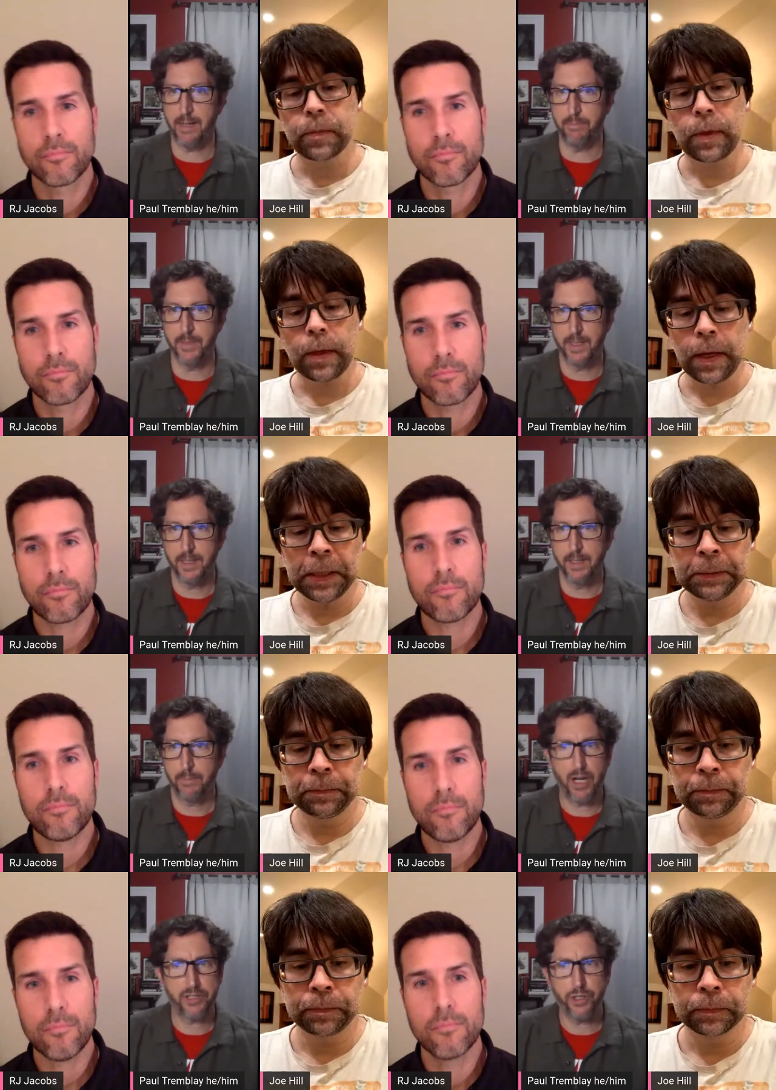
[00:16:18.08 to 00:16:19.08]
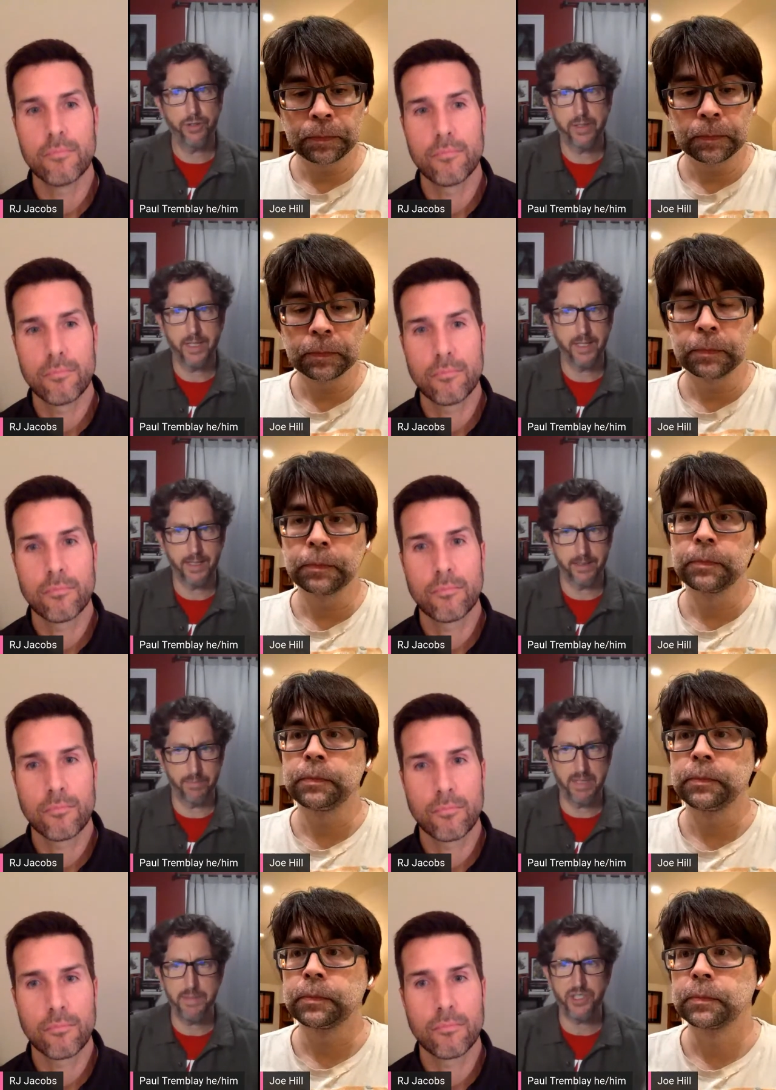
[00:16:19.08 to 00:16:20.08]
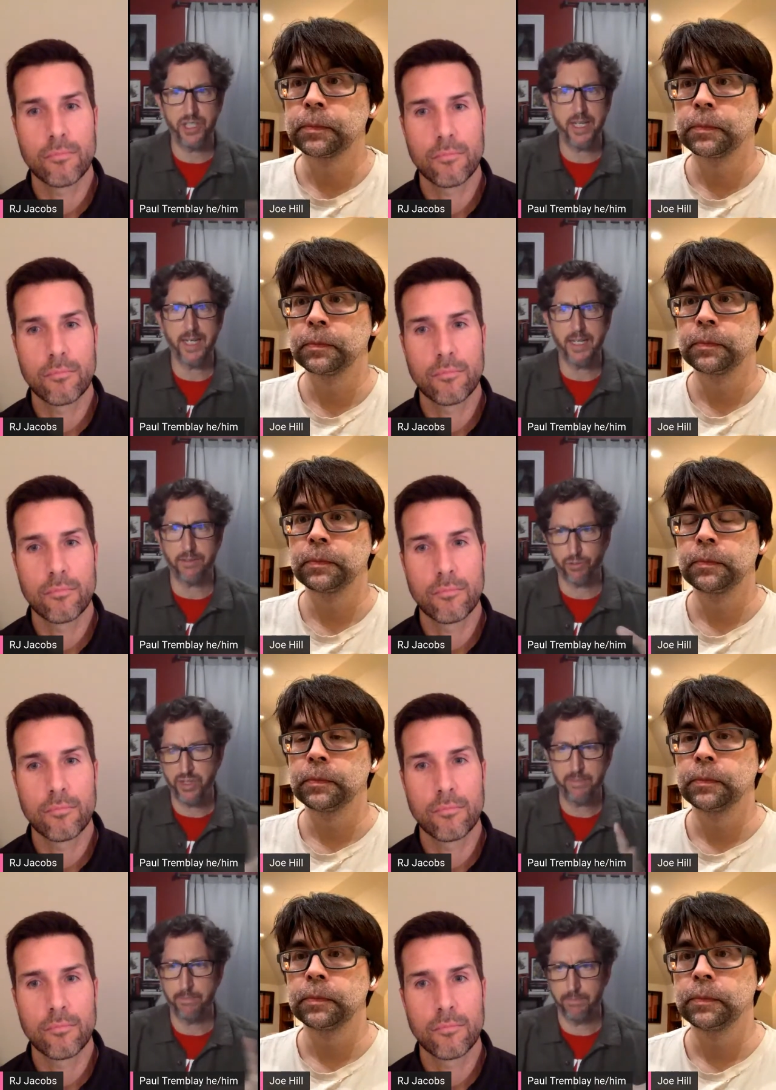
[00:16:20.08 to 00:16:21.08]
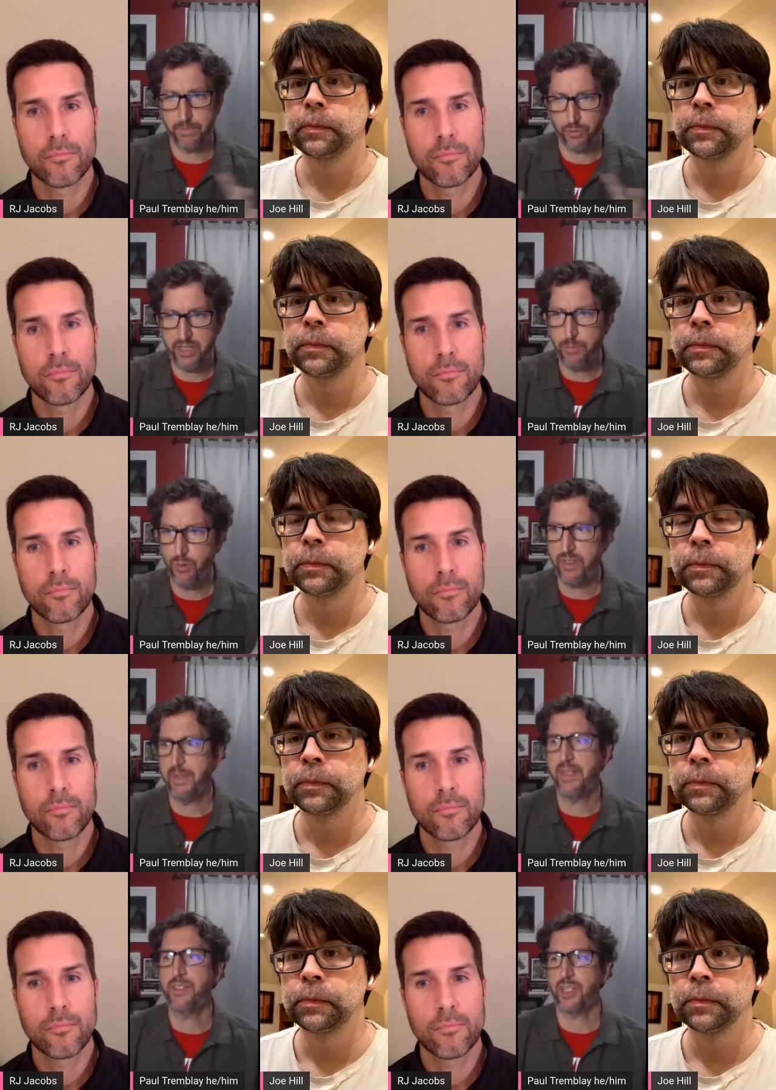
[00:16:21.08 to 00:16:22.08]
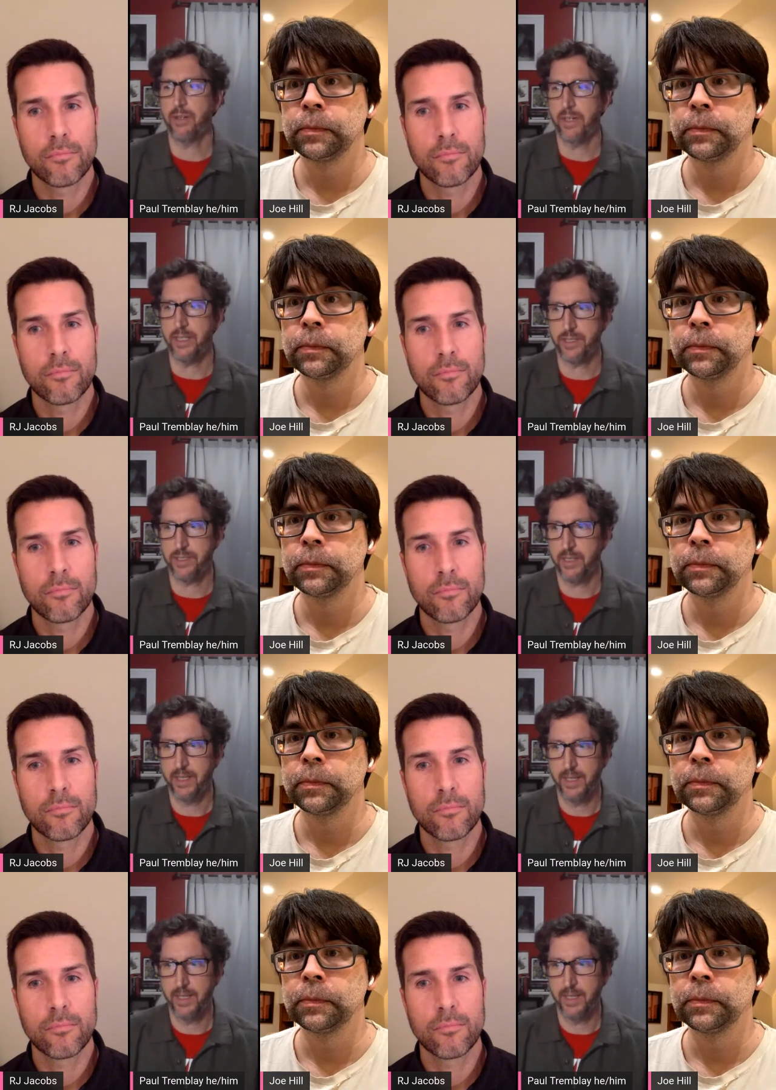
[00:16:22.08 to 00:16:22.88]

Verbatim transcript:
Speaker 1: um, but also the the BBC three three movie miniseries